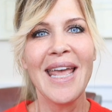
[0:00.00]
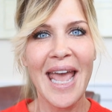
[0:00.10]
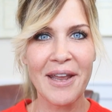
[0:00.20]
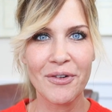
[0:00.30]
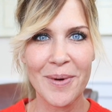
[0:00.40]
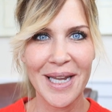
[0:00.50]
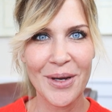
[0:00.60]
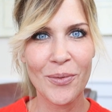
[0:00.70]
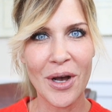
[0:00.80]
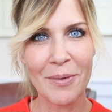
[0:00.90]
Hey
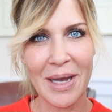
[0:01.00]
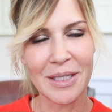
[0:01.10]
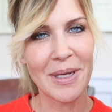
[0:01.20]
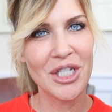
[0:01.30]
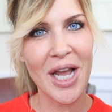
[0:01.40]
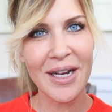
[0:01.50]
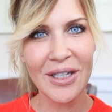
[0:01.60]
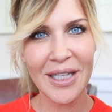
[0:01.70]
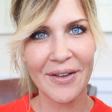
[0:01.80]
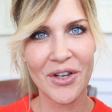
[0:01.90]
everyone, welcome back to my
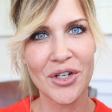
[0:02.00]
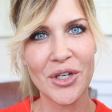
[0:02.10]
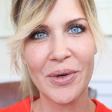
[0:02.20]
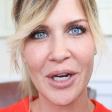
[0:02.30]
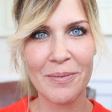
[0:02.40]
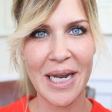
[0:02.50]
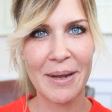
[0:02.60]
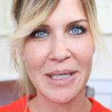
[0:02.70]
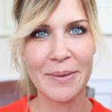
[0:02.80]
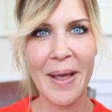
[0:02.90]
channel. If you're new here, my
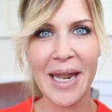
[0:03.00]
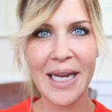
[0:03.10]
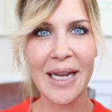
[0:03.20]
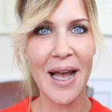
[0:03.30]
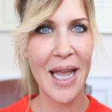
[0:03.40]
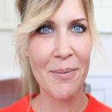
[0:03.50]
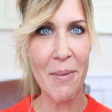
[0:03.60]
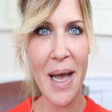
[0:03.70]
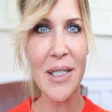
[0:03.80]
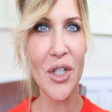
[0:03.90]
name is Penn. I am a
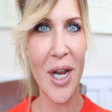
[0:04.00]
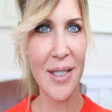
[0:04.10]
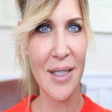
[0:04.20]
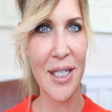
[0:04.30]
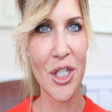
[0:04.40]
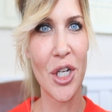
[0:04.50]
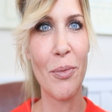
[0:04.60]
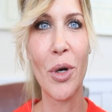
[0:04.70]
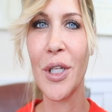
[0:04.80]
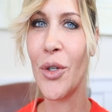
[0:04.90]
master esthetician in
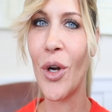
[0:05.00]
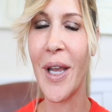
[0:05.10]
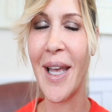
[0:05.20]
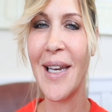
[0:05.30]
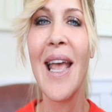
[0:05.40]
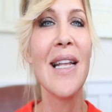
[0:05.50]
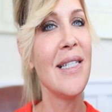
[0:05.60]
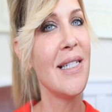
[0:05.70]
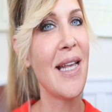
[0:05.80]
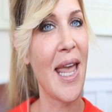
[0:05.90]
Portland, Oregon.
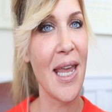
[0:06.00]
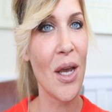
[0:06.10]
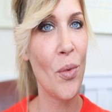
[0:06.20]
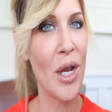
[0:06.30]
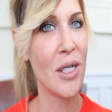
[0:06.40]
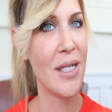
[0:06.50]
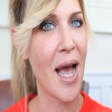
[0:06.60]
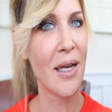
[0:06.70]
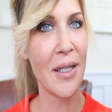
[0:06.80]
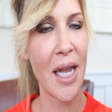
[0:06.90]
Today we are
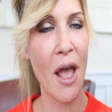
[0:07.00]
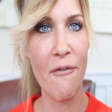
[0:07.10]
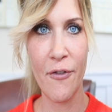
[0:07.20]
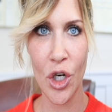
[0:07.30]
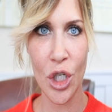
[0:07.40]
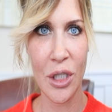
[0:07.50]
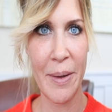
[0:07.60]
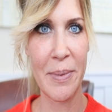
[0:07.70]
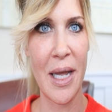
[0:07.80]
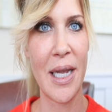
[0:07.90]
tackling vertical
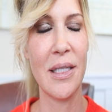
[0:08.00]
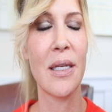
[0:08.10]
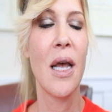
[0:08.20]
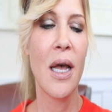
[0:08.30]
lip lines.